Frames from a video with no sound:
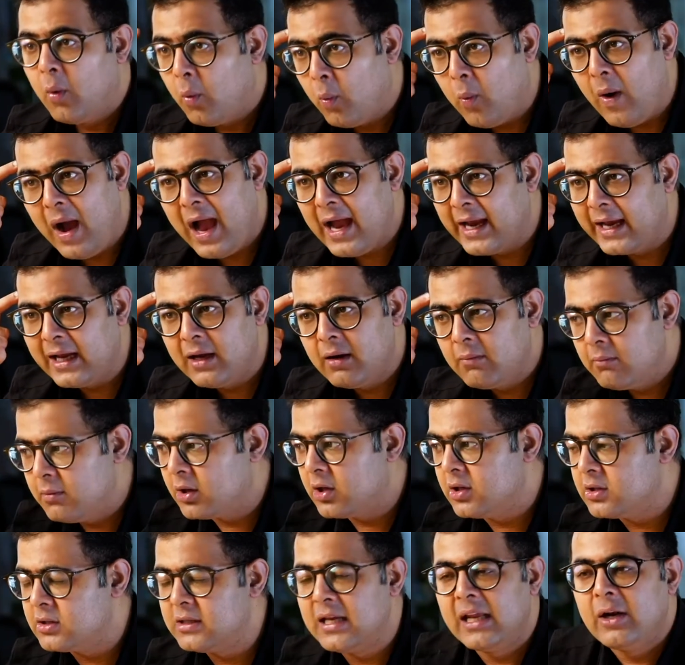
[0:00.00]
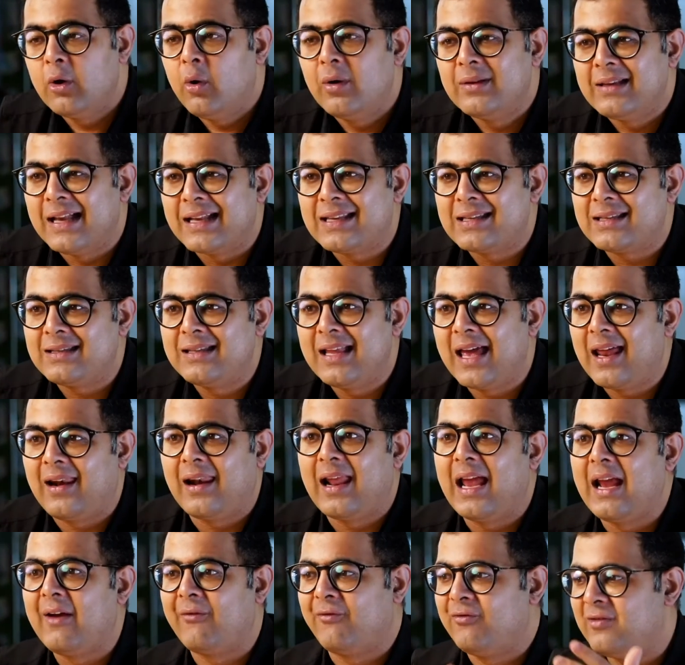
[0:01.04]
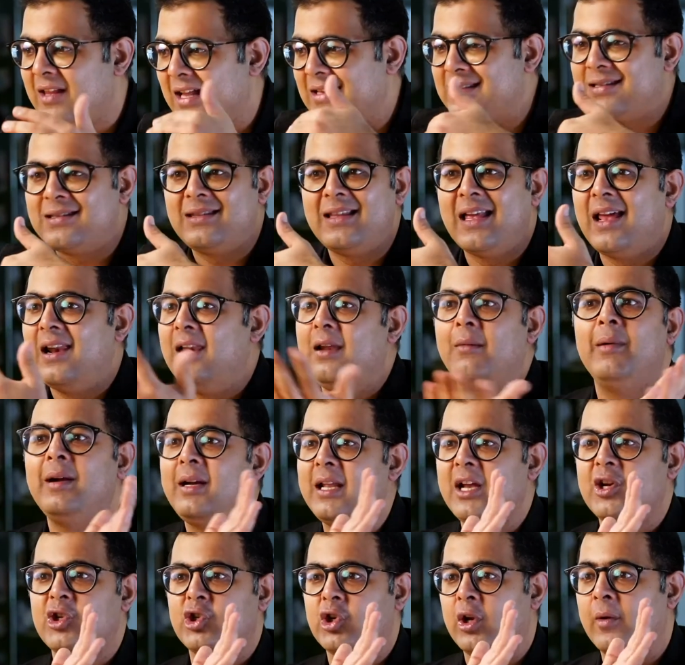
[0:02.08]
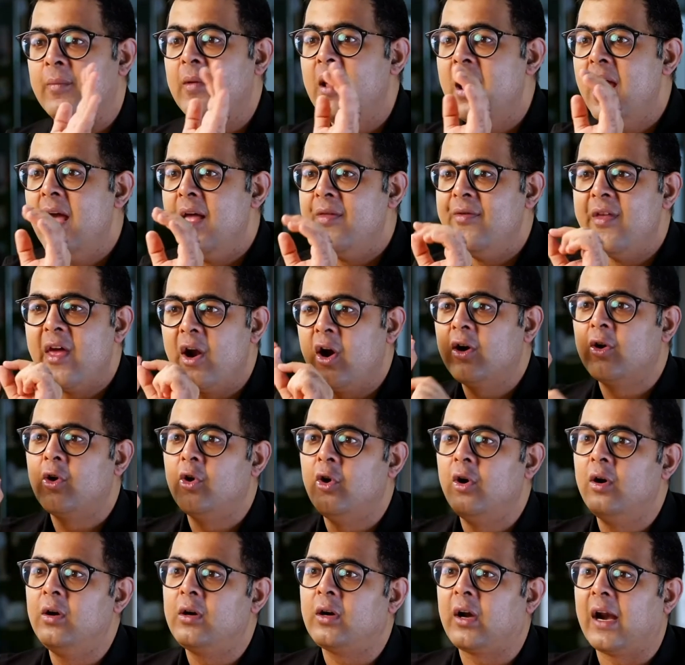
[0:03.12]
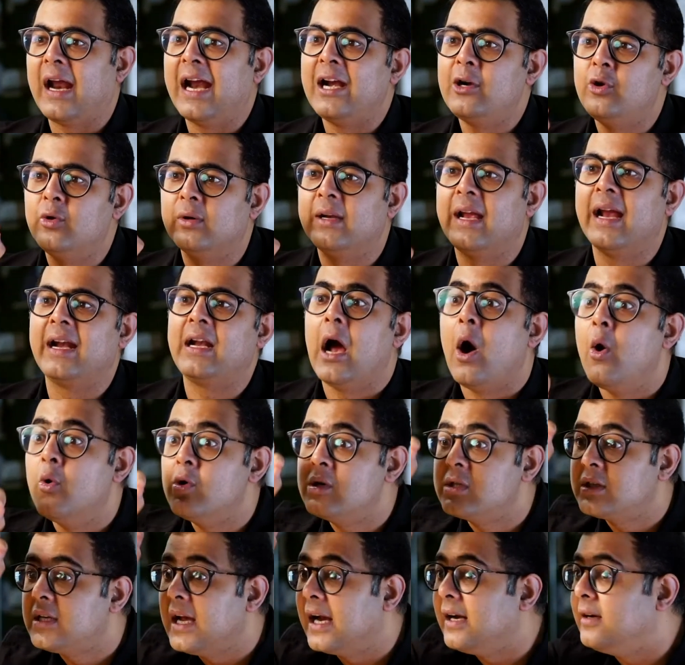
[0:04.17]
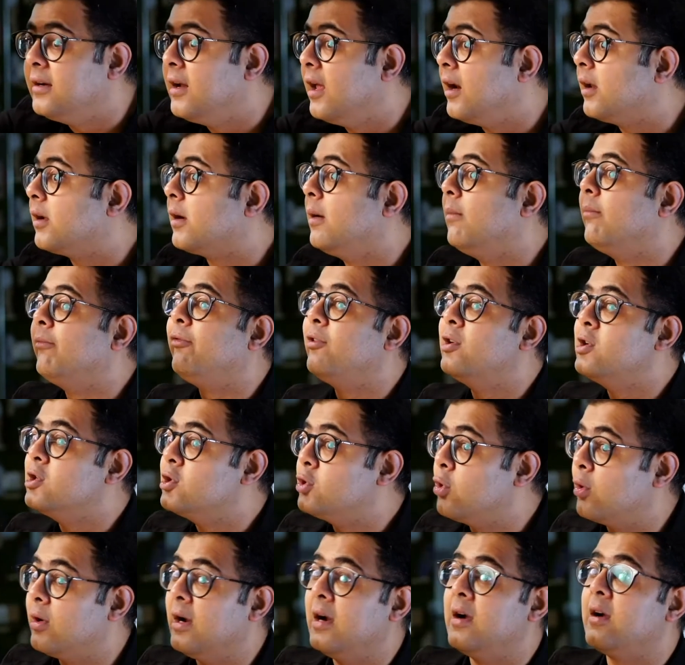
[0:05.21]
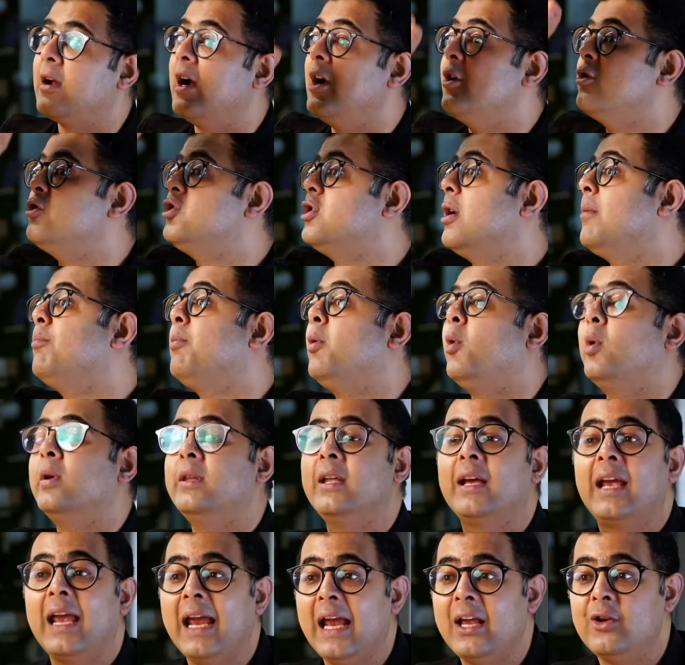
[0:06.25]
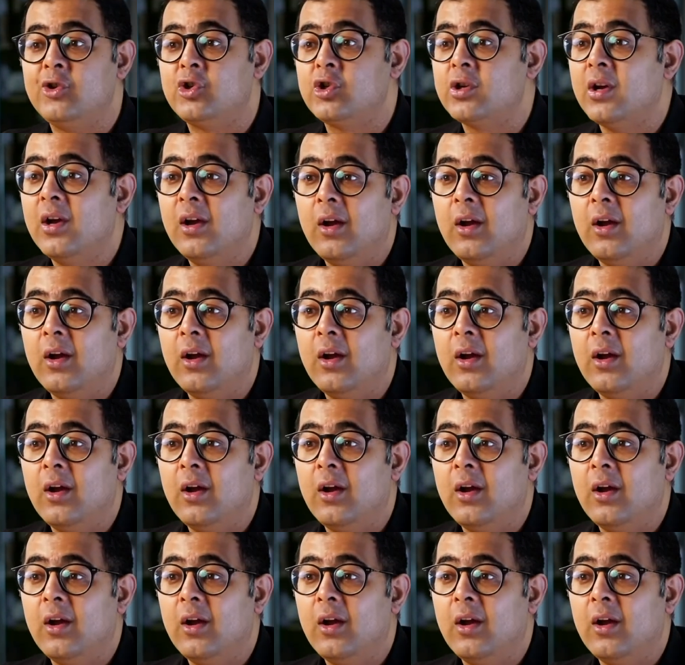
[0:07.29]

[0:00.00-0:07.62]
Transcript: Why? Because they know that's their life, that's their limitation. They're not gonna try to get outside their comfort zone and try to jump over the cage.